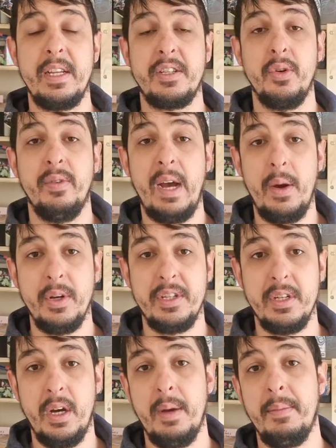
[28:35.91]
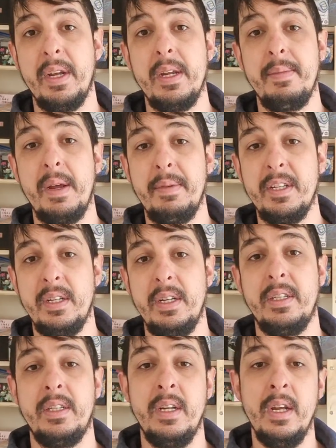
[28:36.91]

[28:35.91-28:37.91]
sort of how I started my eBay business.